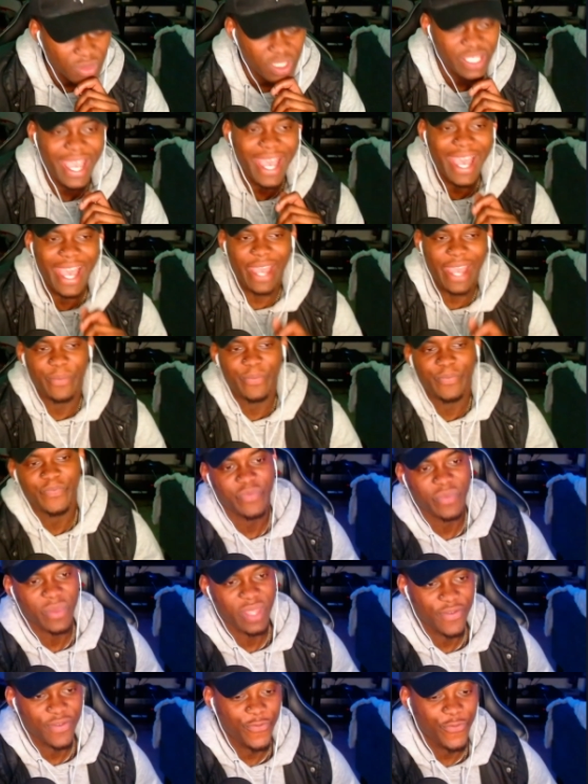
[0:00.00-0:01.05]
Damn.
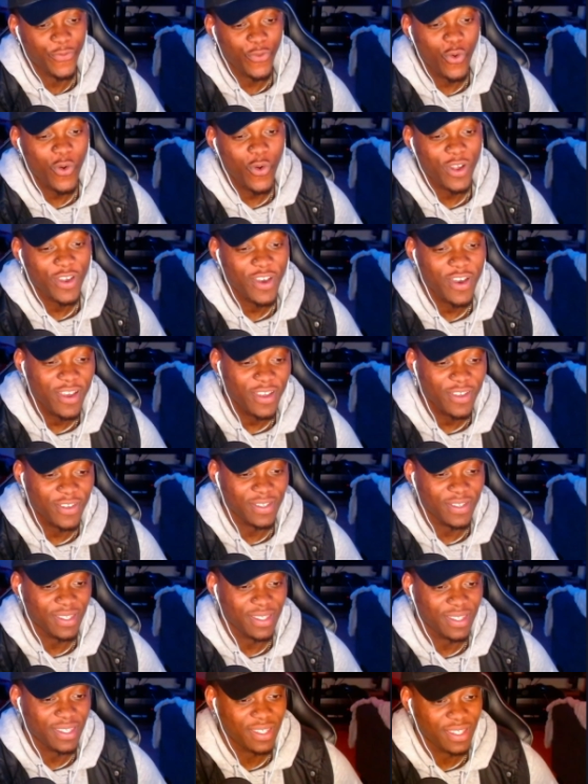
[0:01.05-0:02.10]
Four
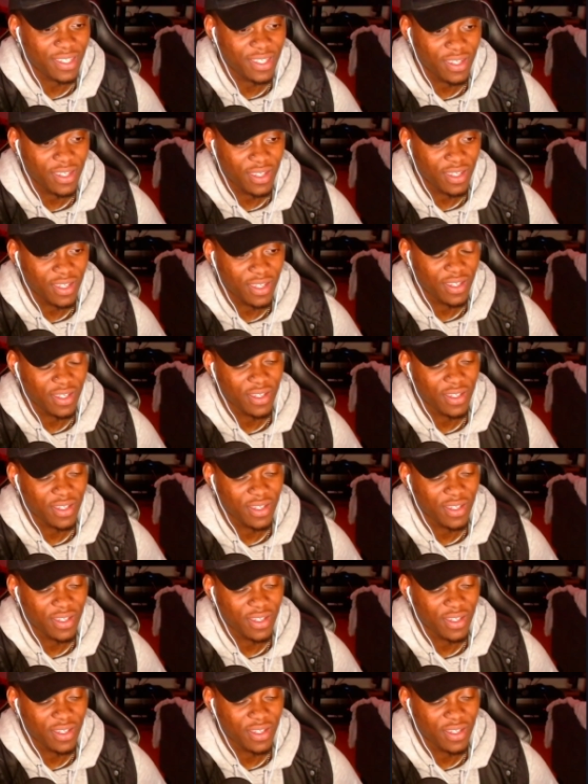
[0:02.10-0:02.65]
curtains.